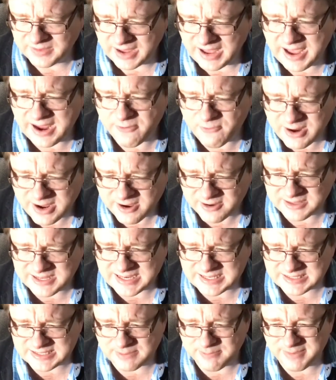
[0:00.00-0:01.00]
I
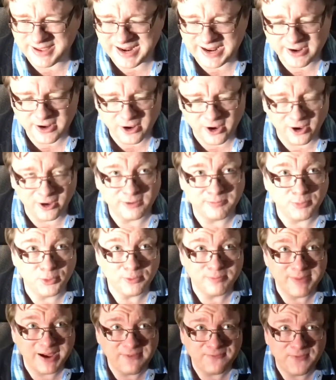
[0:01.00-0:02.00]
recognize them, but I can't
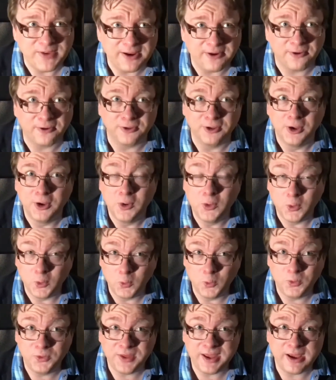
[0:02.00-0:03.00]
put my finger on
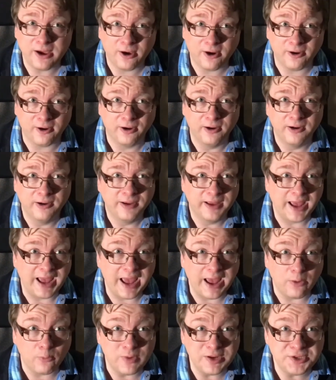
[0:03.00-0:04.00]
who they are,
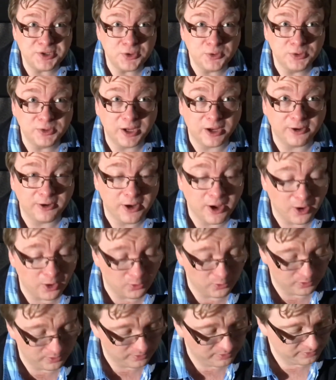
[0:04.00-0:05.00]
and we do not
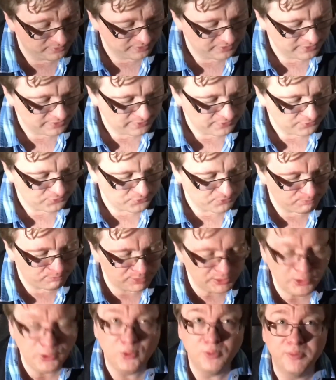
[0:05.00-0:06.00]
know. The
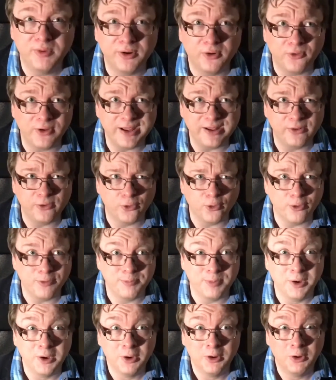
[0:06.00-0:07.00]
Bloom Green
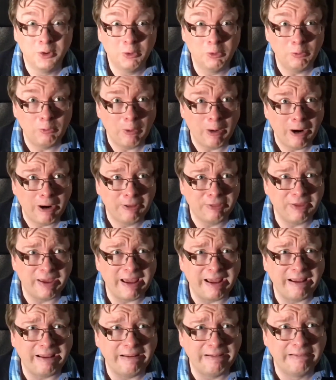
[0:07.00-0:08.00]
Group, who are
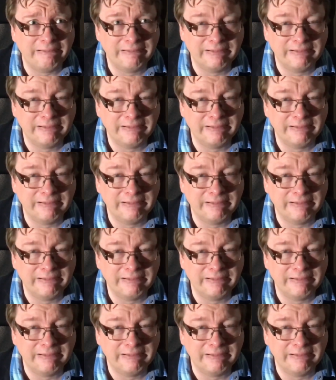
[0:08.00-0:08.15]
they?